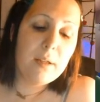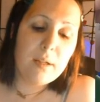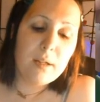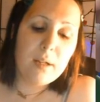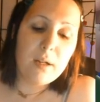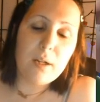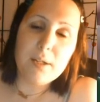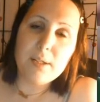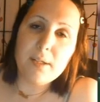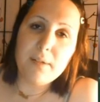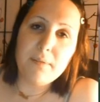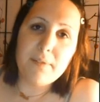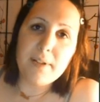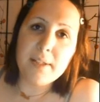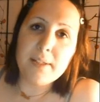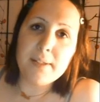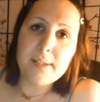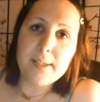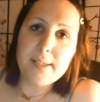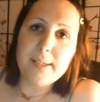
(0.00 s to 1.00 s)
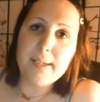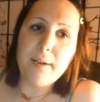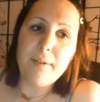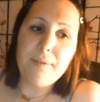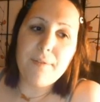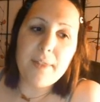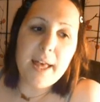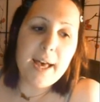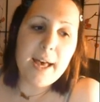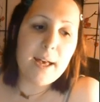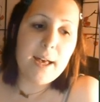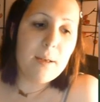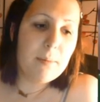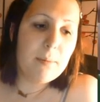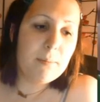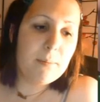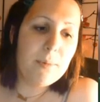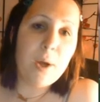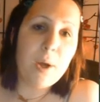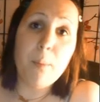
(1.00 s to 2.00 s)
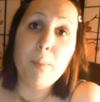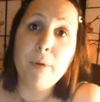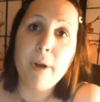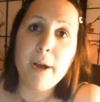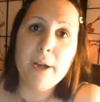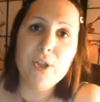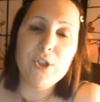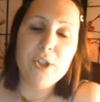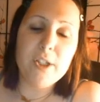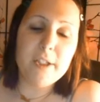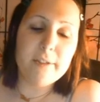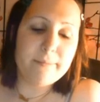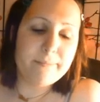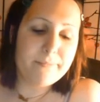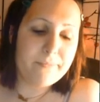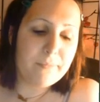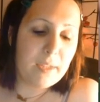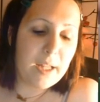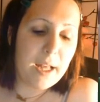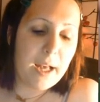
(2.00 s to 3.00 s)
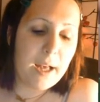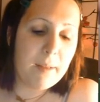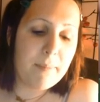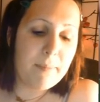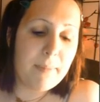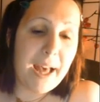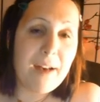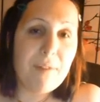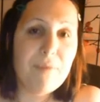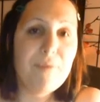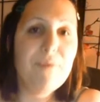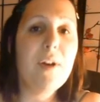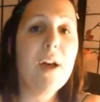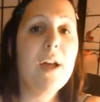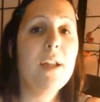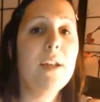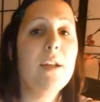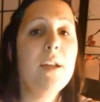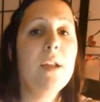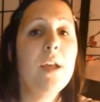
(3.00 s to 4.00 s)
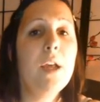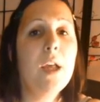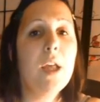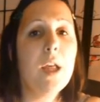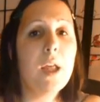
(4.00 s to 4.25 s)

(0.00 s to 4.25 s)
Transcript: Lots of fun stuff there. No pressure. Um, have fun.